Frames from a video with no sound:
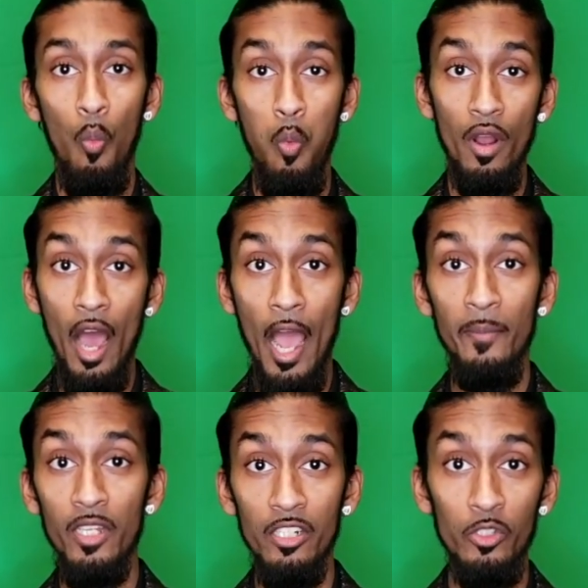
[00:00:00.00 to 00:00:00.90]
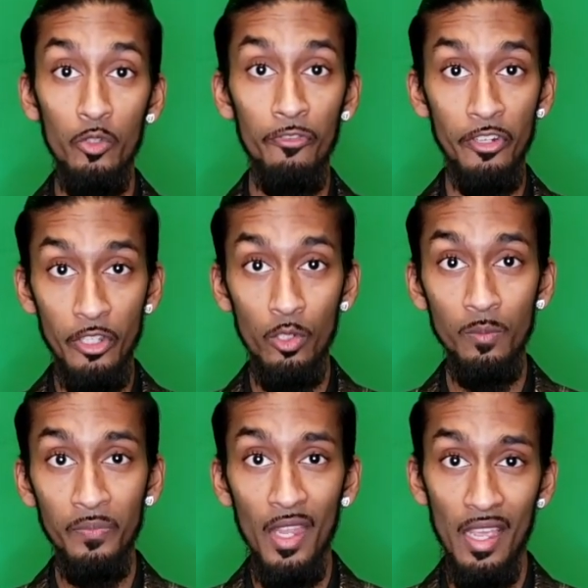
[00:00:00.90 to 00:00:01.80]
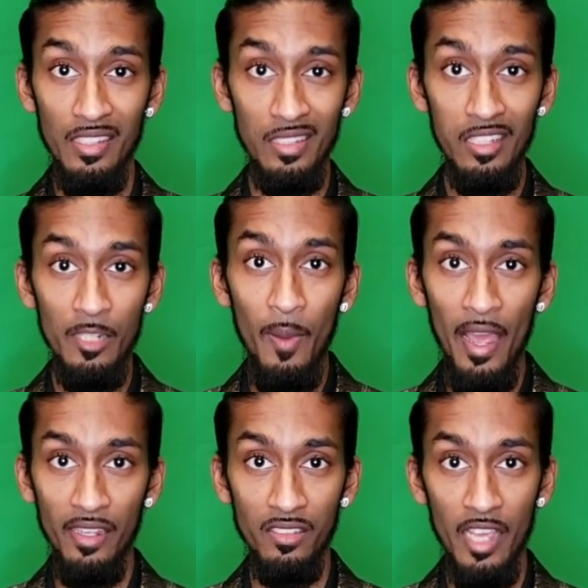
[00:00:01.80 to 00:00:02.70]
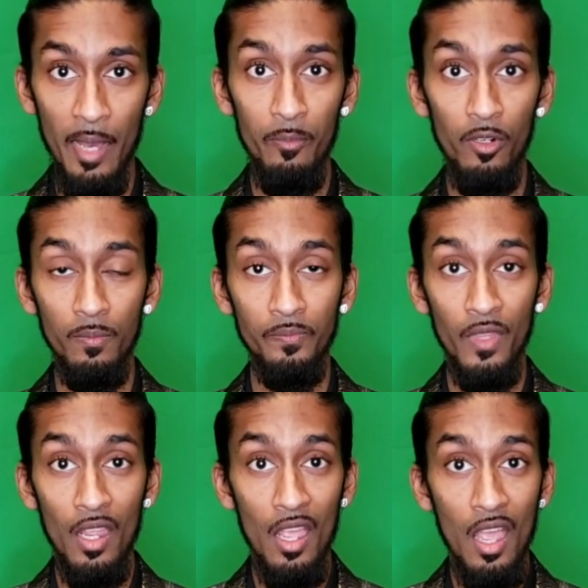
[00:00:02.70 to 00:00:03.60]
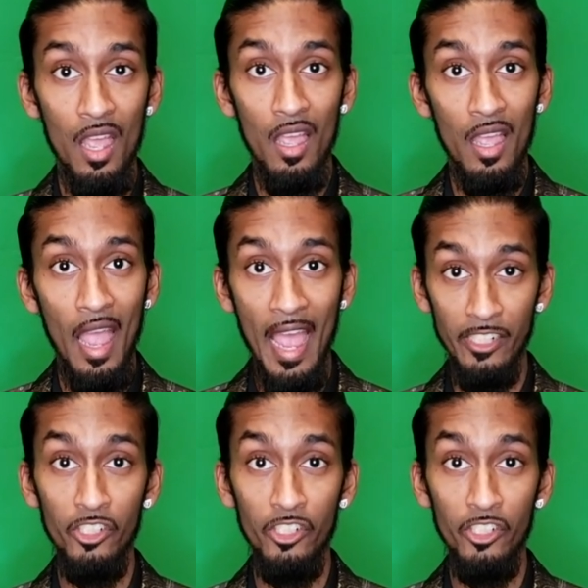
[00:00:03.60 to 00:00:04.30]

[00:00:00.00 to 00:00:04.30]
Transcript: What I'm gonna do for you is lead by example and